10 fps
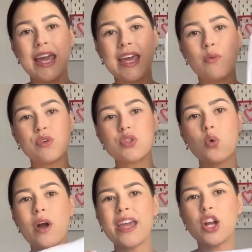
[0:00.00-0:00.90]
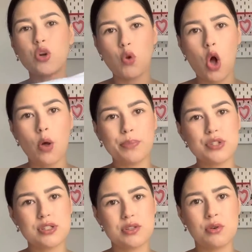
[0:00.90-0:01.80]
It was quite cropped,
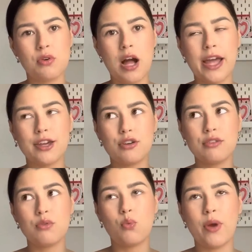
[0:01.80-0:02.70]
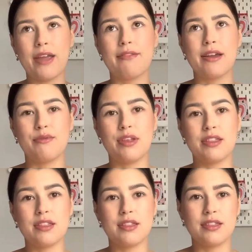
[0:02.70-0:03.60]
so I couldn't wear it with,